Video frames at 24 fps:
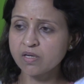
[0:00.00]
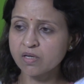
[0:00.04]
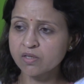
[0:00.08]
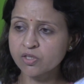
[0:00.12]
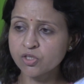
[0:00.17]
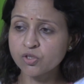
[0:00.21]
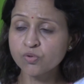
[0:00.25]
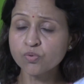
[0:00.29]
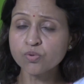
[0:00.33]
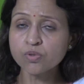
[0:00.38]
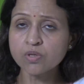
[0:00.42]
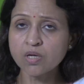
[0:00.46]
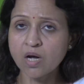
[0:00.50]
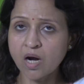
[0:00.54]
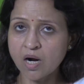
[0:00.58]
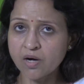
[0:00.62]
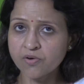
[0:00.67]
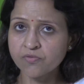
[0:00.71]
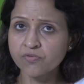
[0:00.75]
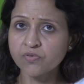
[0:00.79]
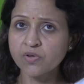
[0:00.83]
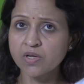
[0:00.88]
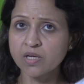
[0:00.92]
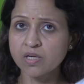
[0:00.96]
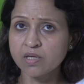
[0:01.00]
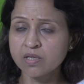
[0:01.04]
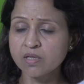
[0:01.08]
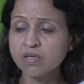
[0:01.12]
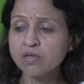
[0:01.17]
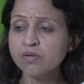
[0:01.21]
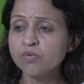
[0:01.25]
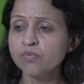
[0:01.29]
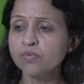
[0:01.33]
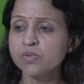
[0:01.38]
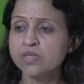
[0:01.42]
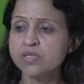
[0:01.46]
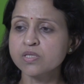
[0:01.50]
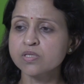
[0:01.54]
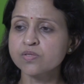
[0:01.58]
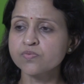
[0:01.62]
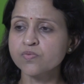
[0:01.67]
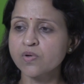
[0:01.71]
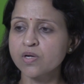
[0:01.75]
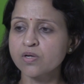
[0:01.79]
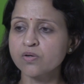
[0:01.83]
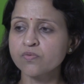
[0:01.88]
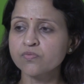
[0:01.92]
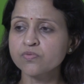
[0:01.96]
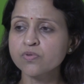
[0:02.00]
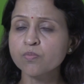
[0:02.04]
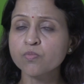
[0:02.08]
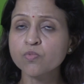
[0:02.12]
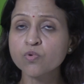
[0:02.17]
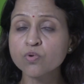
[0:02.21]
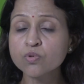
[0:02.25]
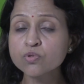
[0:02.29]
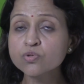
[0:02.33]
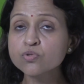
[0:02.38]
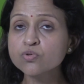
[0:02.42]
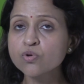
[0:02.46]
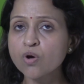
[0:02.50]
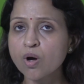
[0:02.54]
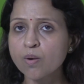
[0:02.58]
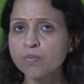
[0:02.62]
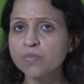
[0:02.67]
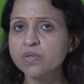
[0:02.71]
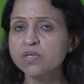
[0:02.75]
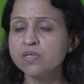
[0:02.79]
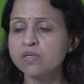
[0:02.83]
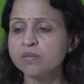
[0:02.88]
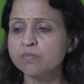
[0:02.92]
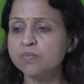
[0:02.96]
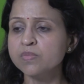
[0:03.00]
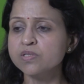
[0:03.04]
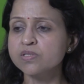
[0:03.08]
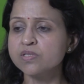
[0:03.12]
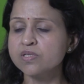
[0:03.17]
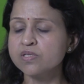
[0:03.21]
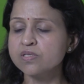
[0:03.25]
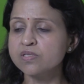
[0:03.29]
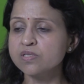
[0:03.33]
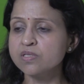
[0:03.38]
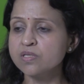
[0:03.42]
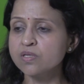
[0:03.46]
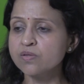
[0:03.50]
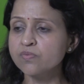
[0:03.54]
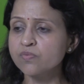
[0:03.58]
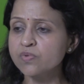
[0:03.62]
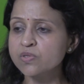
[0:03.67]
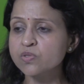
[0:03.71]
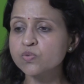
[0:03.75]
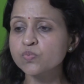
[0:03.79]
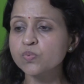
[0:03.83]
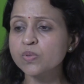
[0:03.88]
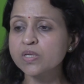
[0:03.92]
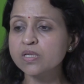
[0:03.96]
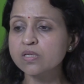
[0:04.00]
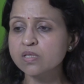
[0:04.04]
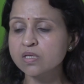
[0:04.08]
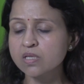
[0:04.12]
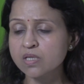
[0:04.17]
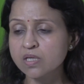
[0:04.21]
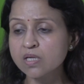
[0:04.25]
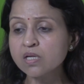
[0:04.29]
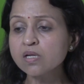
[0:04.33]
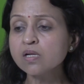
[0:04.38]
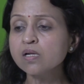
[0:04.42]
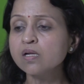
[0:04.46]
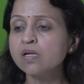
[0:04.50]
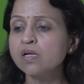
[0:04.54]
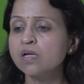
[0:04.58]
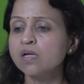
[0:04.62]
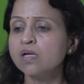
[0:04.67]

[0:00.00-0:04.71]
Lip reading: acute heart failure, which is one of the most common emergency which we deal.